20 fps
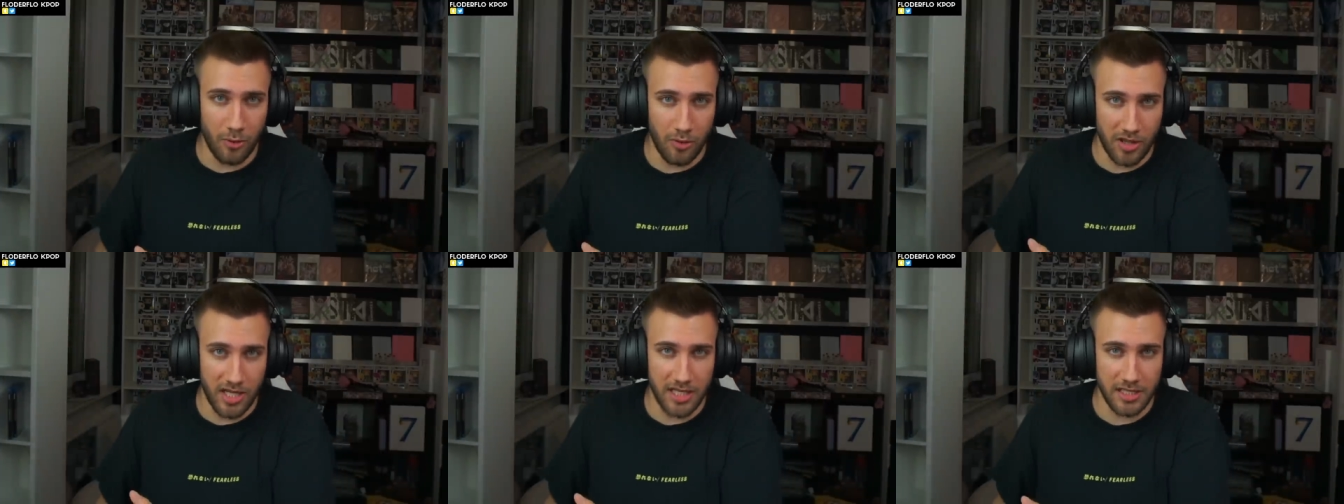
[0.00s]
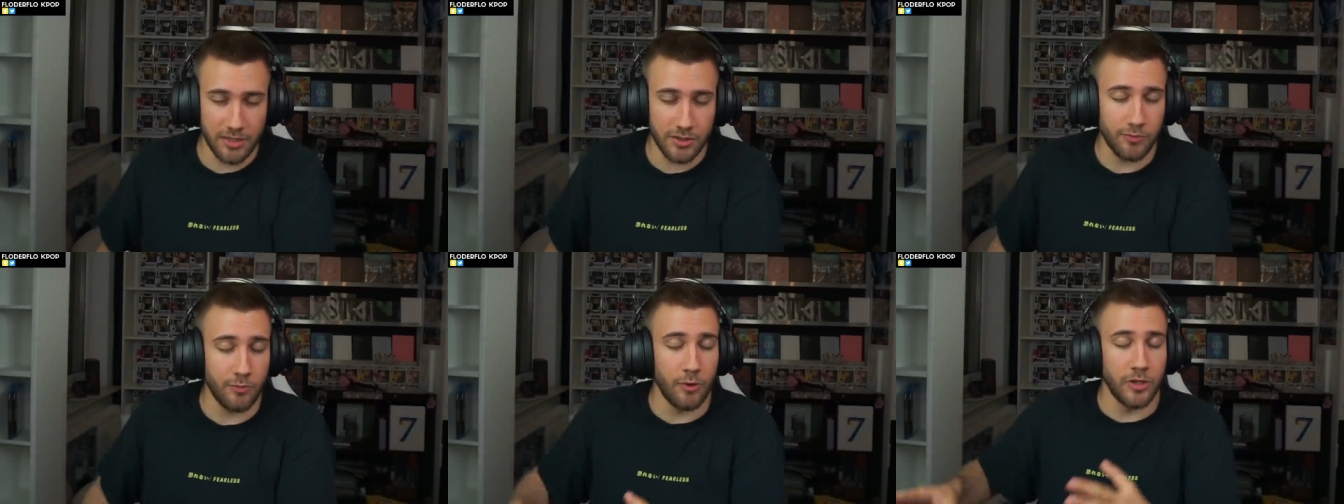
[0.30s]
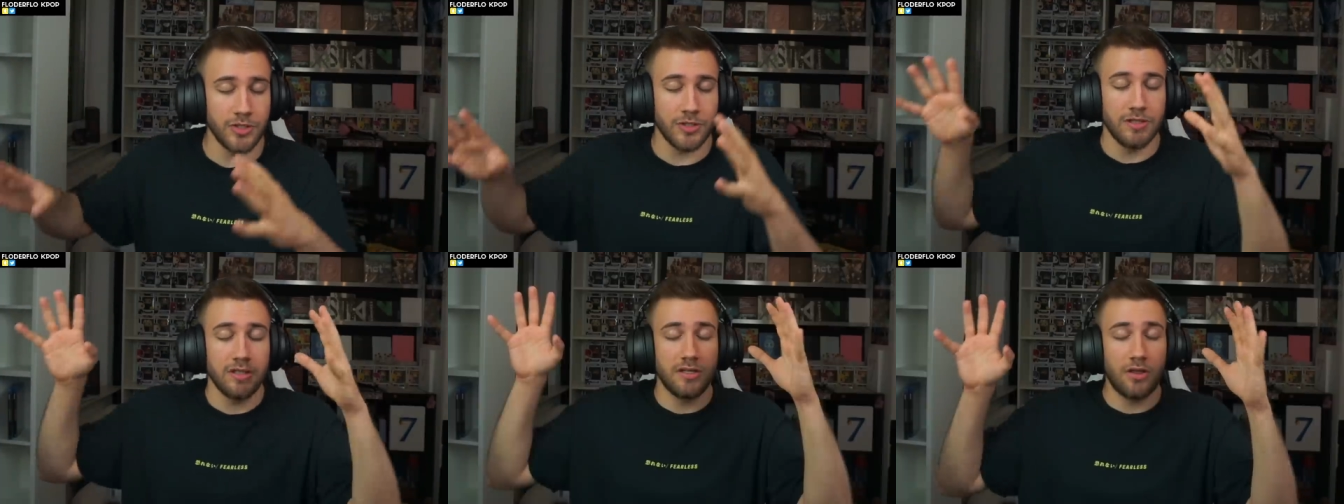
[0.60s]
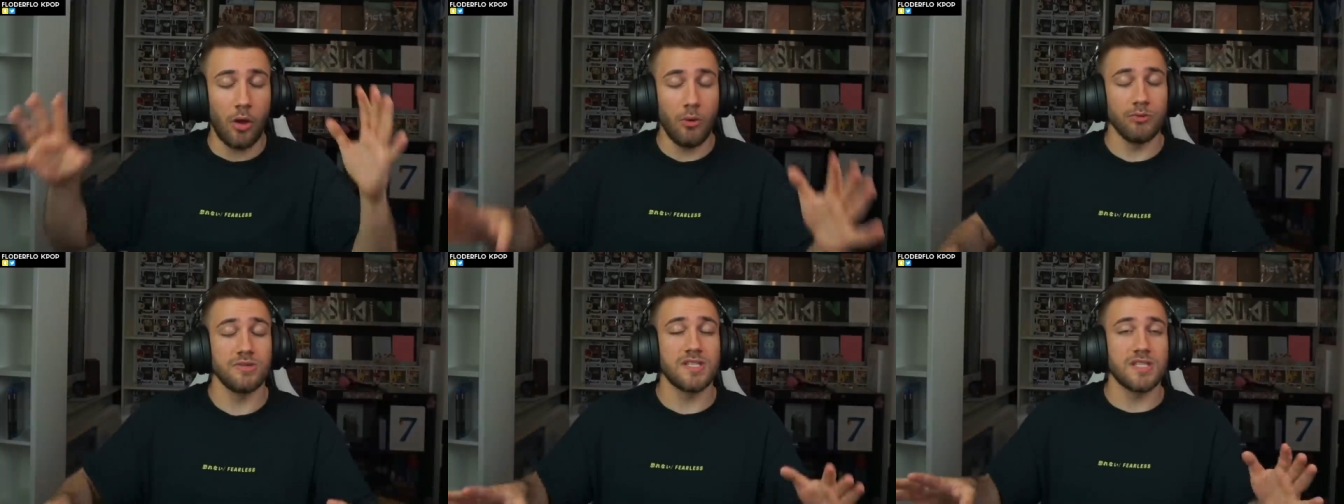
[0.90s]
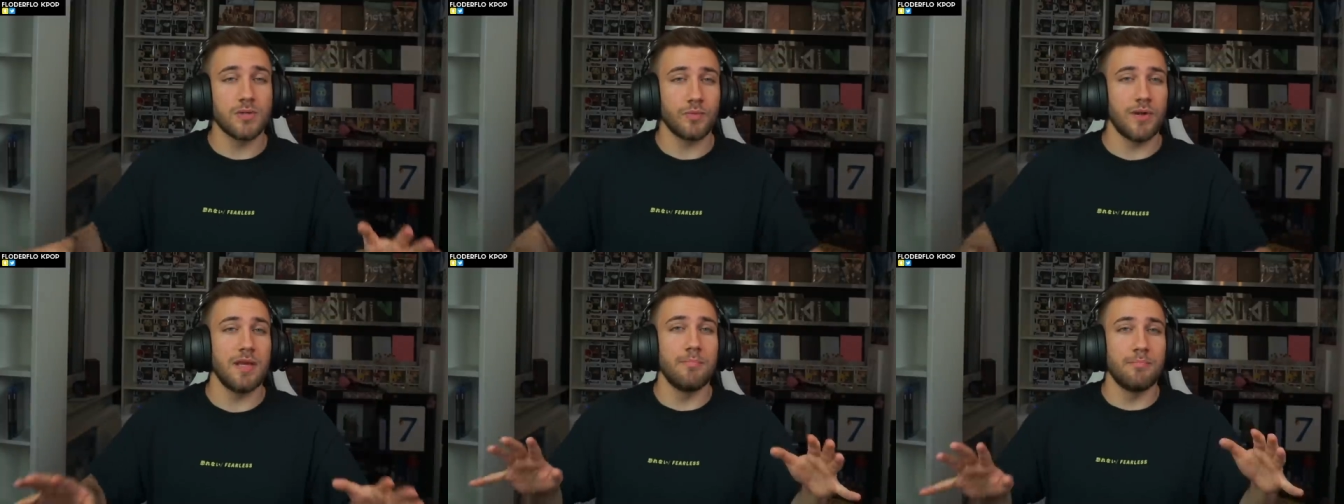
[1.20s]
the English version, go
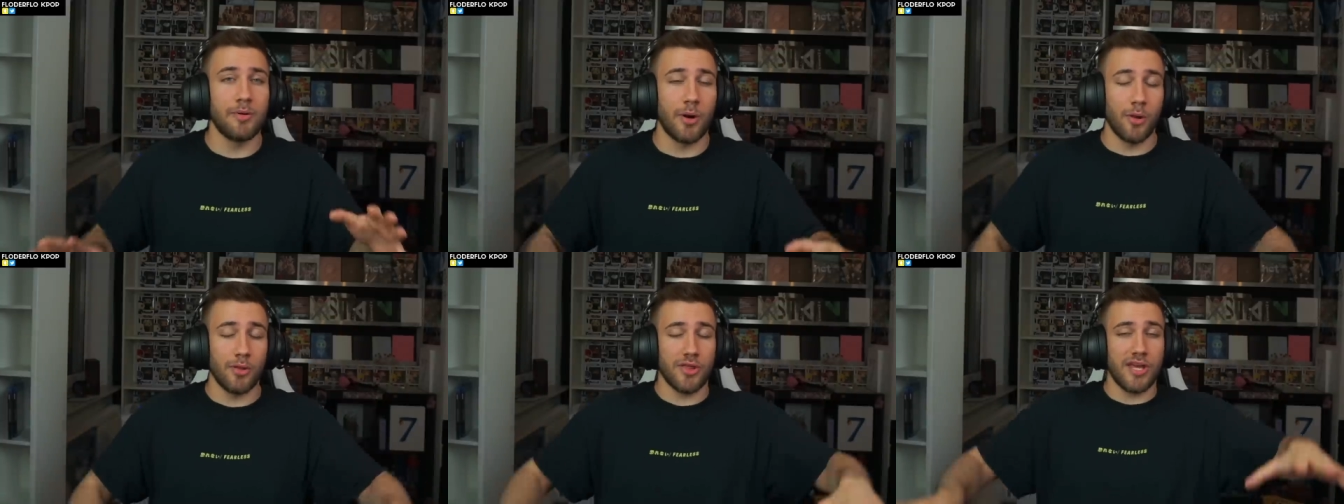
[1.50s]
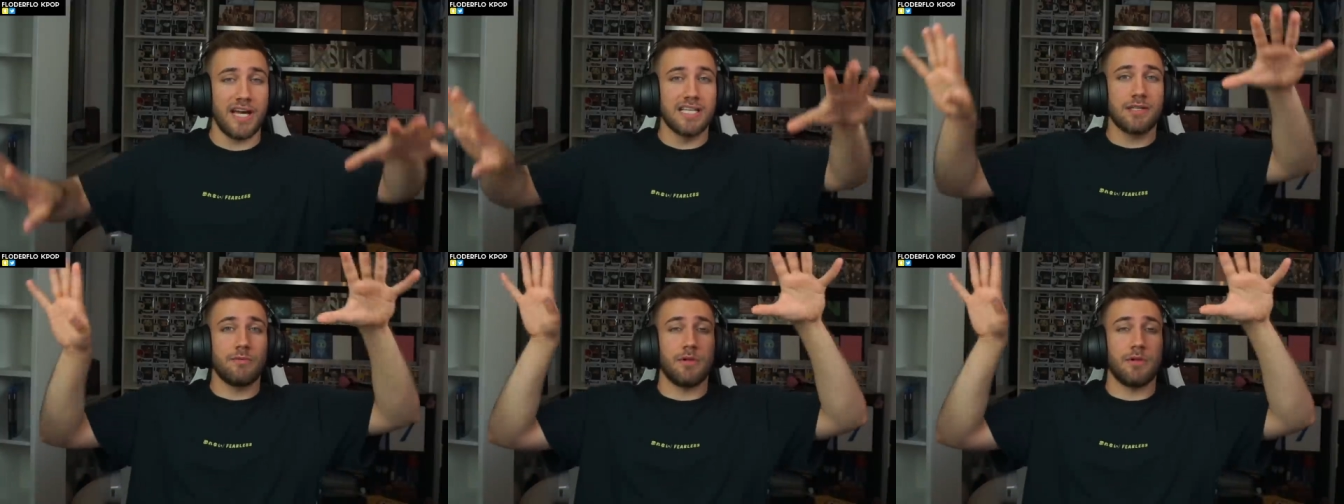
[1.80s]
stream both, guys.